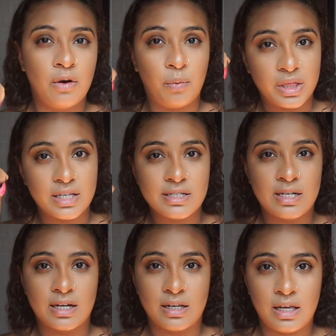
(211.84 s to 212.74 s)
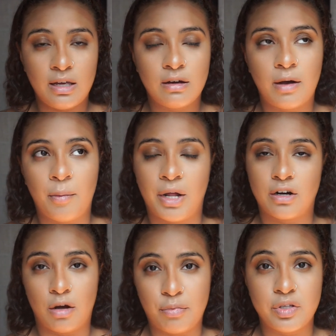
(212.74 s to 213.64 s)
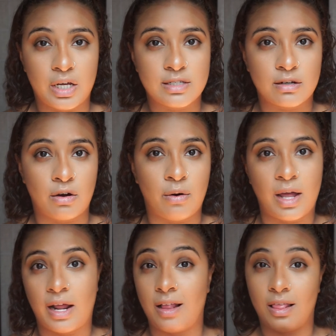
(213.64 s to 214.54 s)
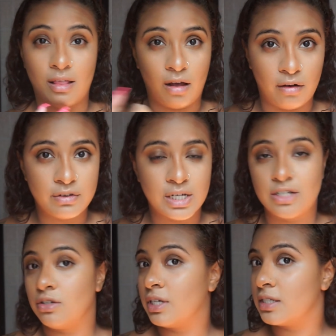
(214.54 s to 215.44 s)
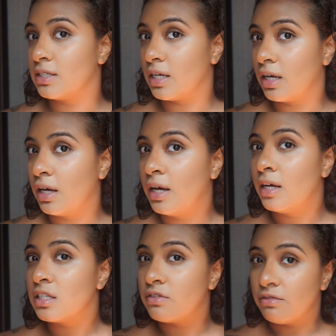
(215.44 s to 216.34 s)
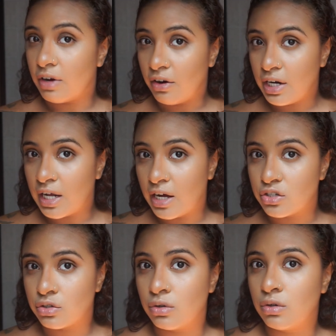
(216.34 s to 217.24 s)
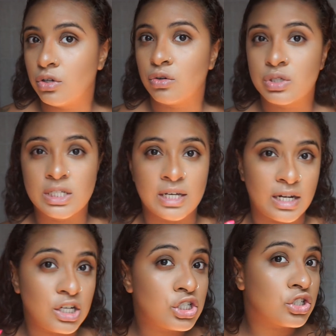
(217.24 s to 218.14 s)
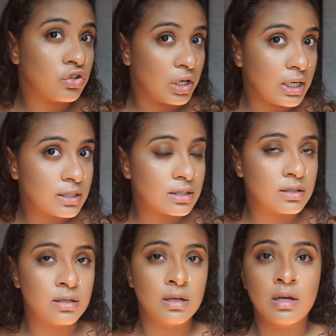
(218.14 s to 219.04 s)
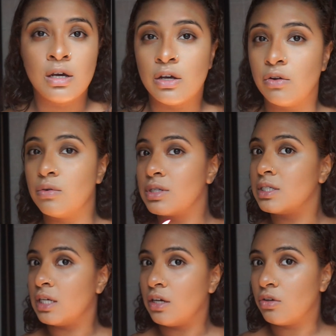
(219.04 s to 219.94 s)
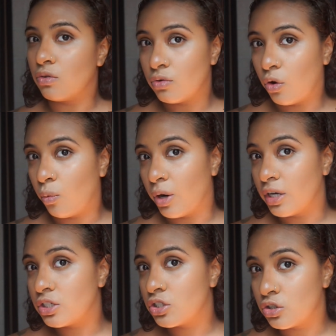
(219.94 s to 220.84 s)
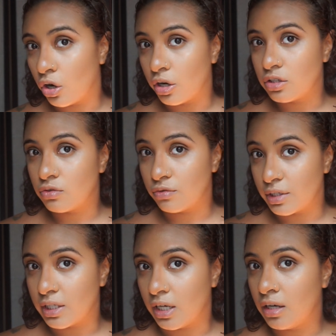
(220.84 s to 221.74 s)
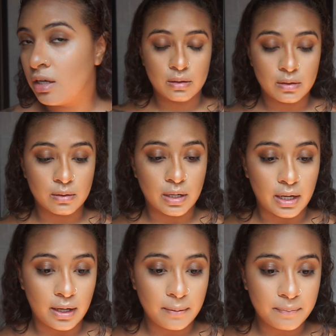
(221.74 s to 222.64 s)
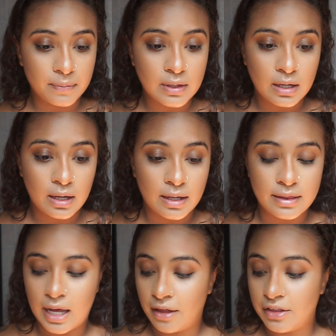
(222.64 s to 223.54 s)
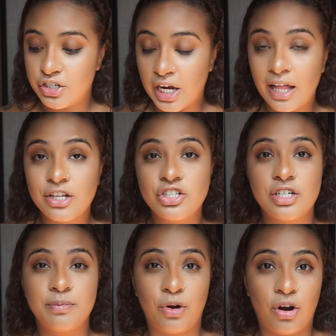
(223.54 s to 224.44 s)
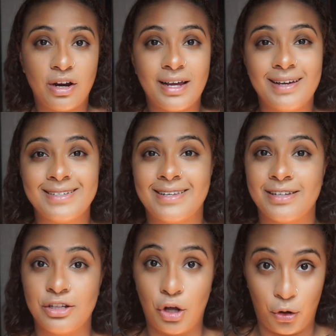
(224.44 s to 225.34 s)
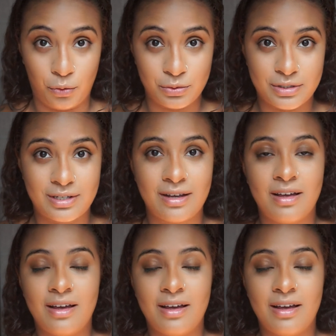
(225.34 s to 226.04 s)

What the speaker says: with this technique about a couple days ago, and I loved, as you can see, it's very natural. You don't see any streaks. You don't know where it starts really. Okay, now the challenging part is the nose.